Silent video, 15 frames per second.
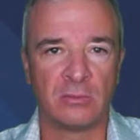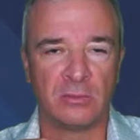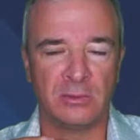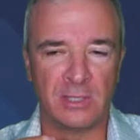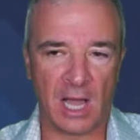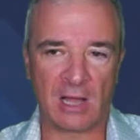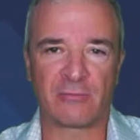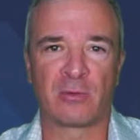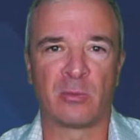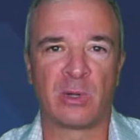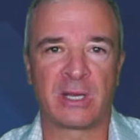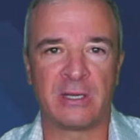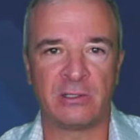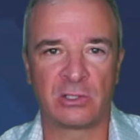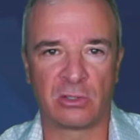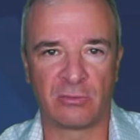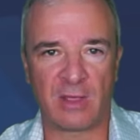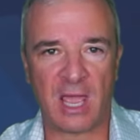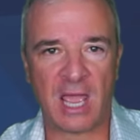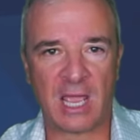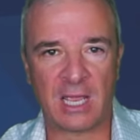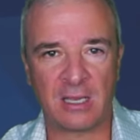not from Ricky
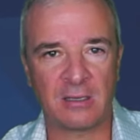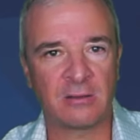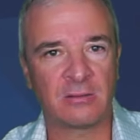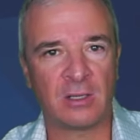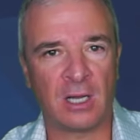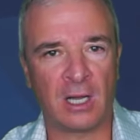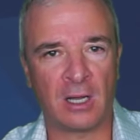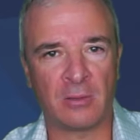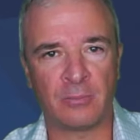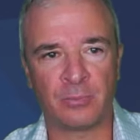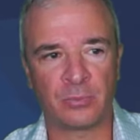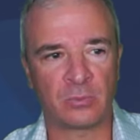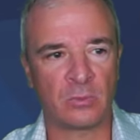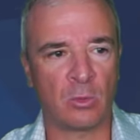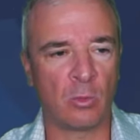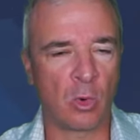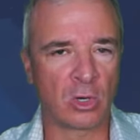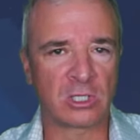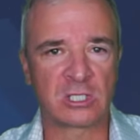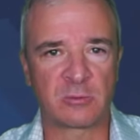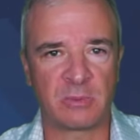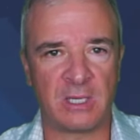Gervais' um,
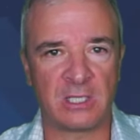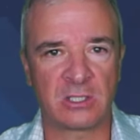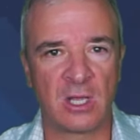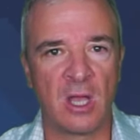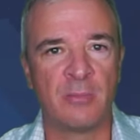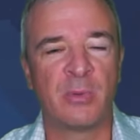award speech,